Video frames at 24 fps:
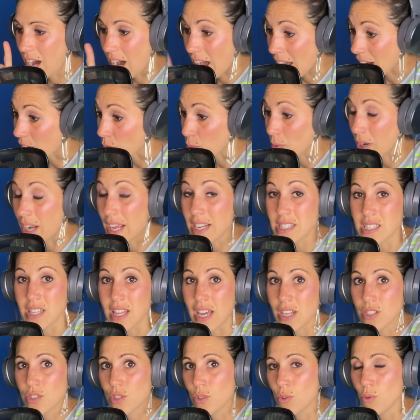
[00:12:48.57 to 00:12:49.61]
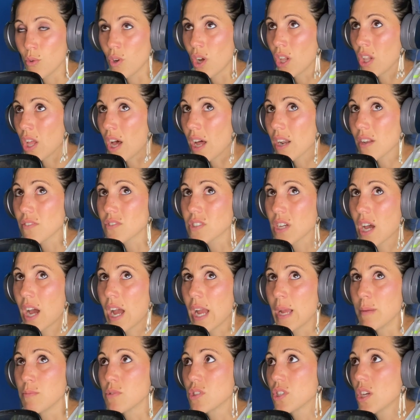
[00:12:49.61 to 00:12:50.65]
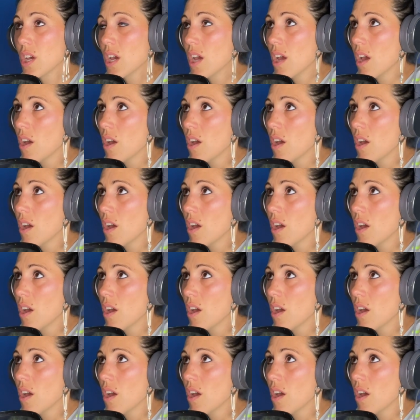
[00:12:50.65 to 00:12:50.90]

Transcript: I can relate to that too. A lot of times,